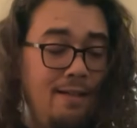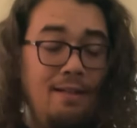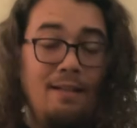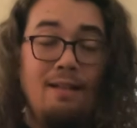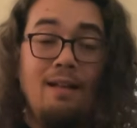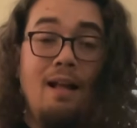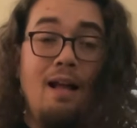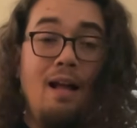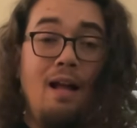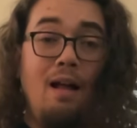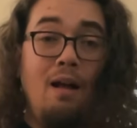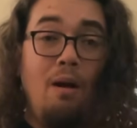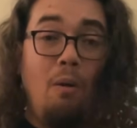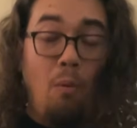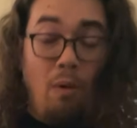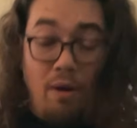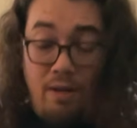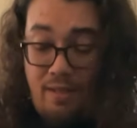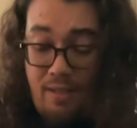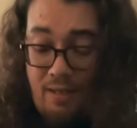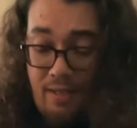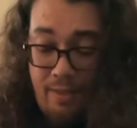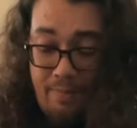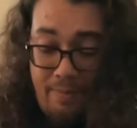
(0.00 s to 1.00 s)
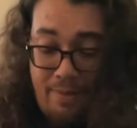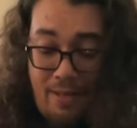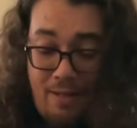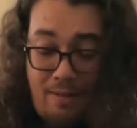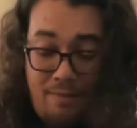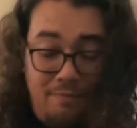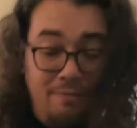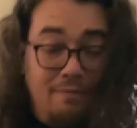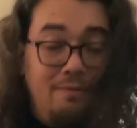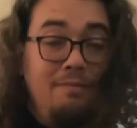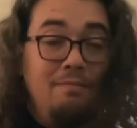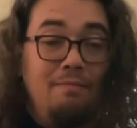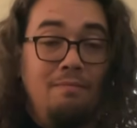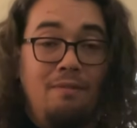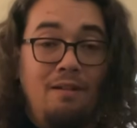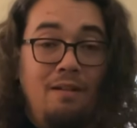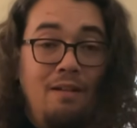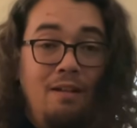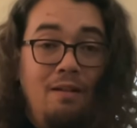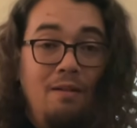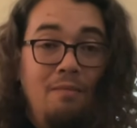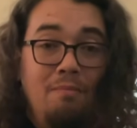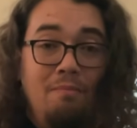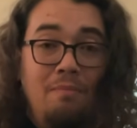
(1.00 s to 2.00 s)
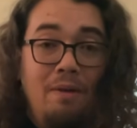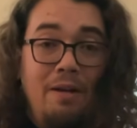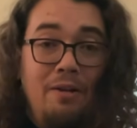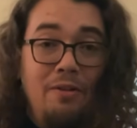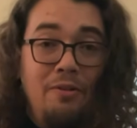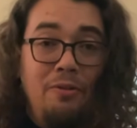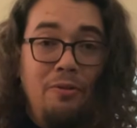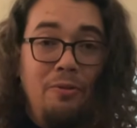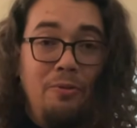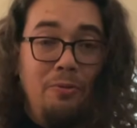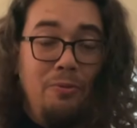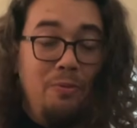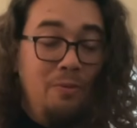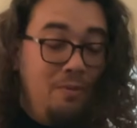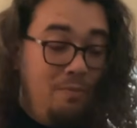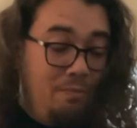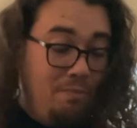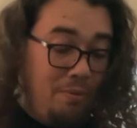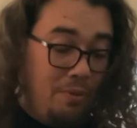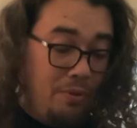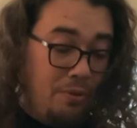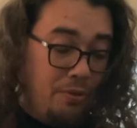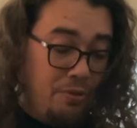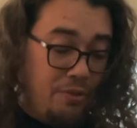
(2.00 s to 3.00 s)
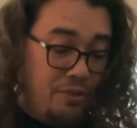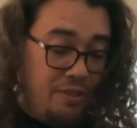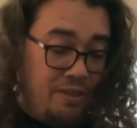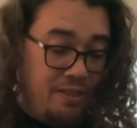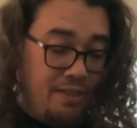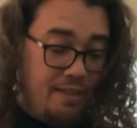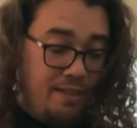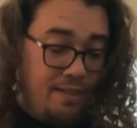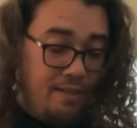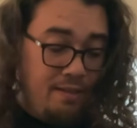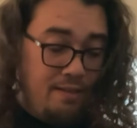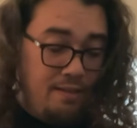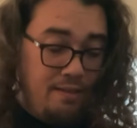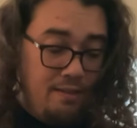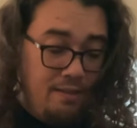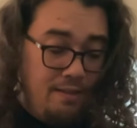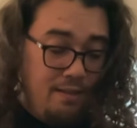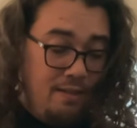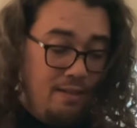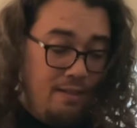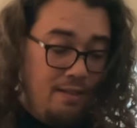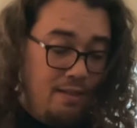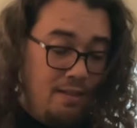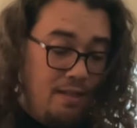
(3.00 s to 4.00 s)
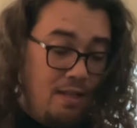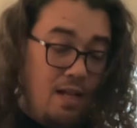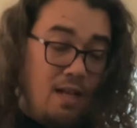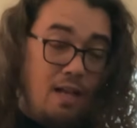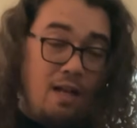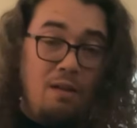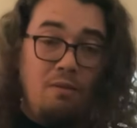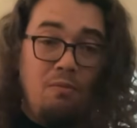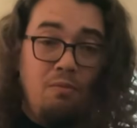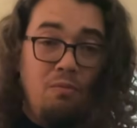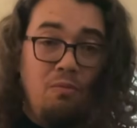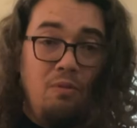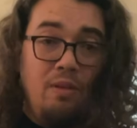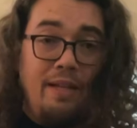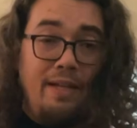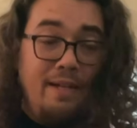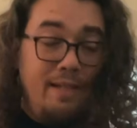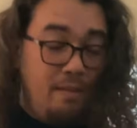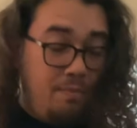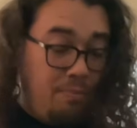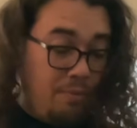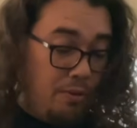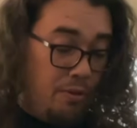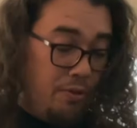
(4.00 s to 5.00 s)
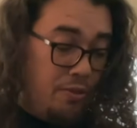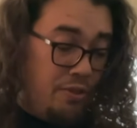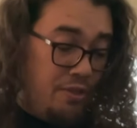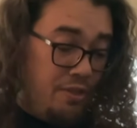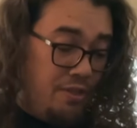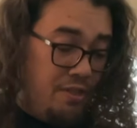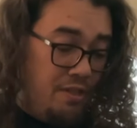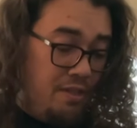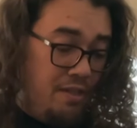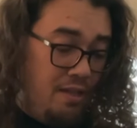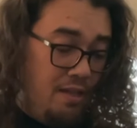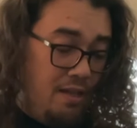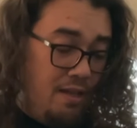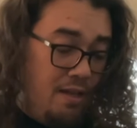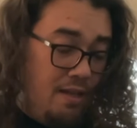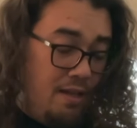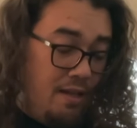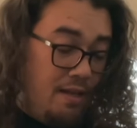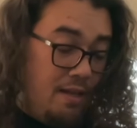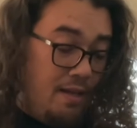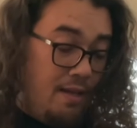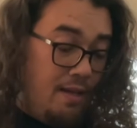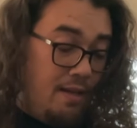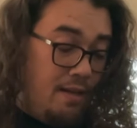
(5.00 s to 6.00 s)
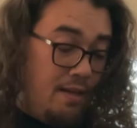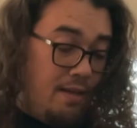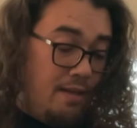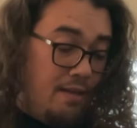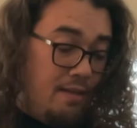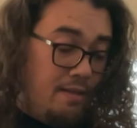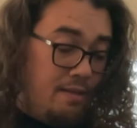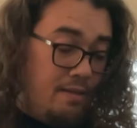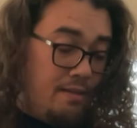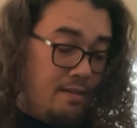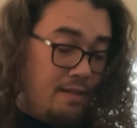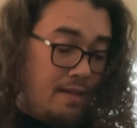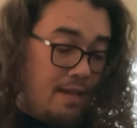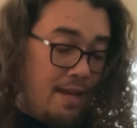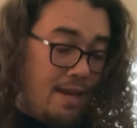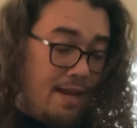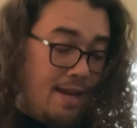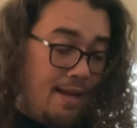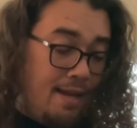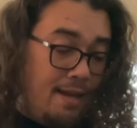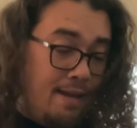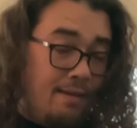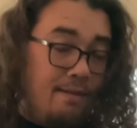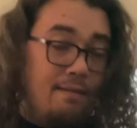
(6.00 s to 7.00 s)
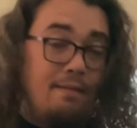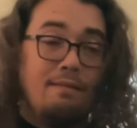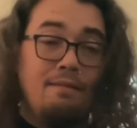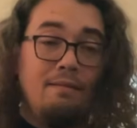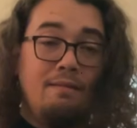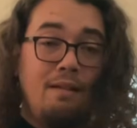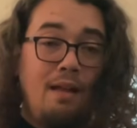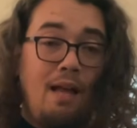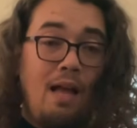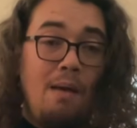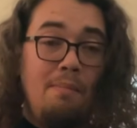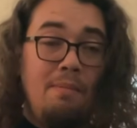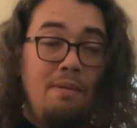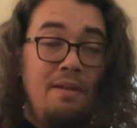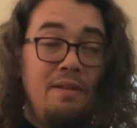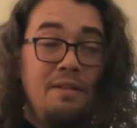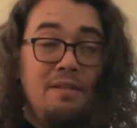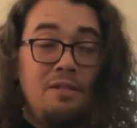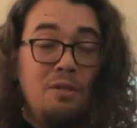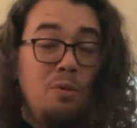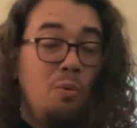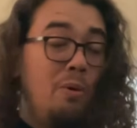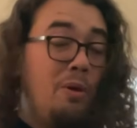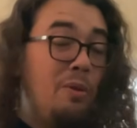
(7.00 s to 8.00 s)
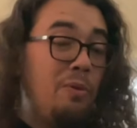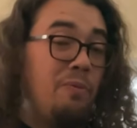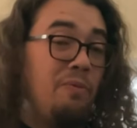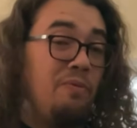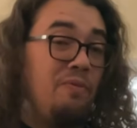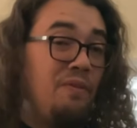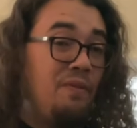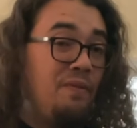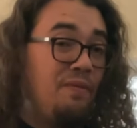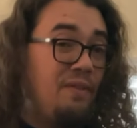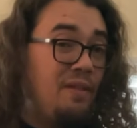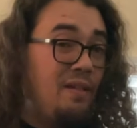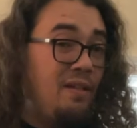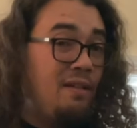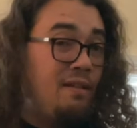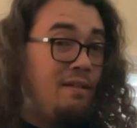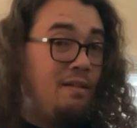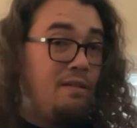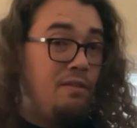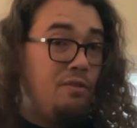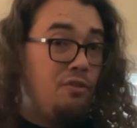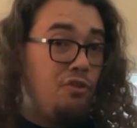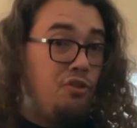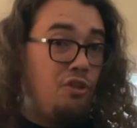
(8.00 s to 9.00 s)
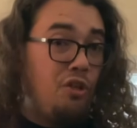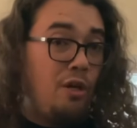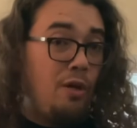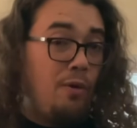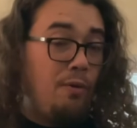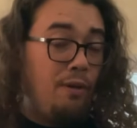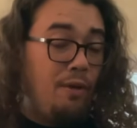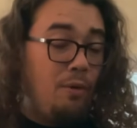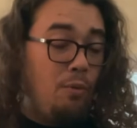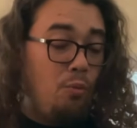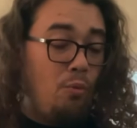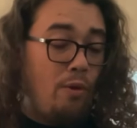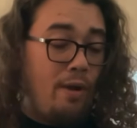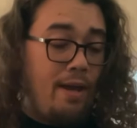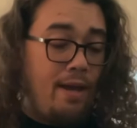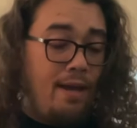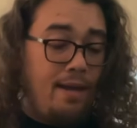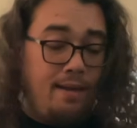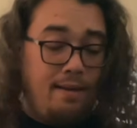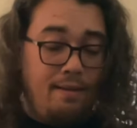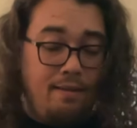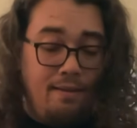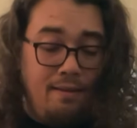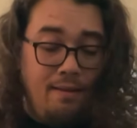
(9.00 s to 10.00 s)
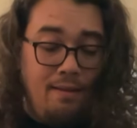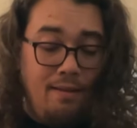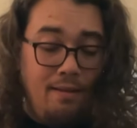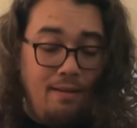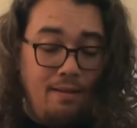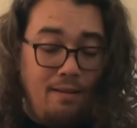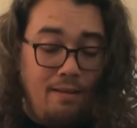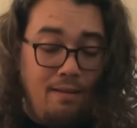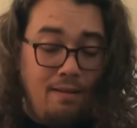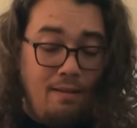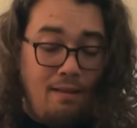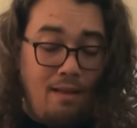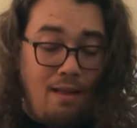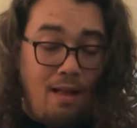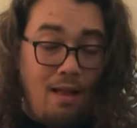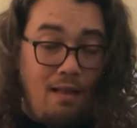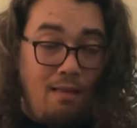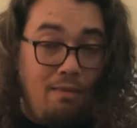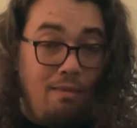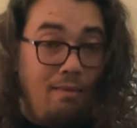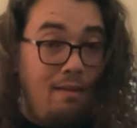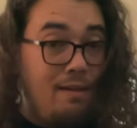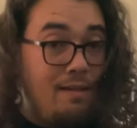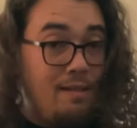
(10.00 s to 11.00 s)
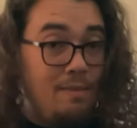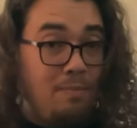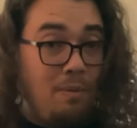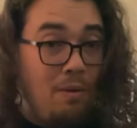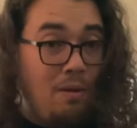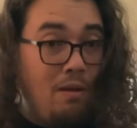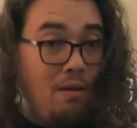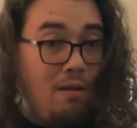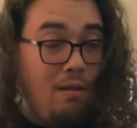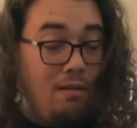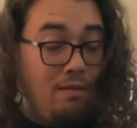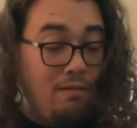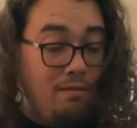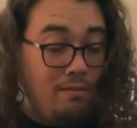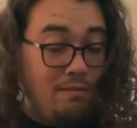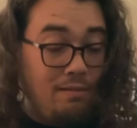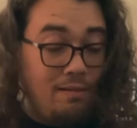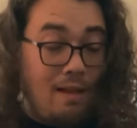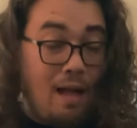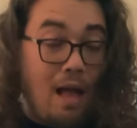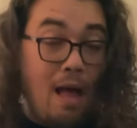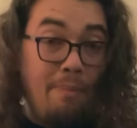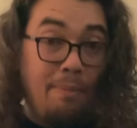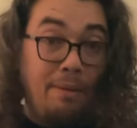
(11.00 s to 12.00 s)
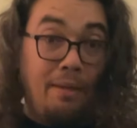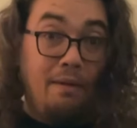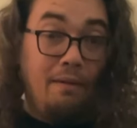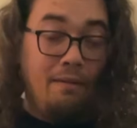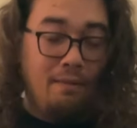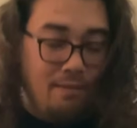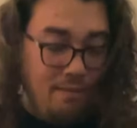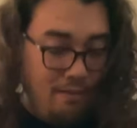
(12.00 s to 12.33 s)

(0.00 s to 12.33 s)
I want to talk about my new purchase here, latest purchase. It is a Ibanez 2350 Cherry Red Les Paul copy.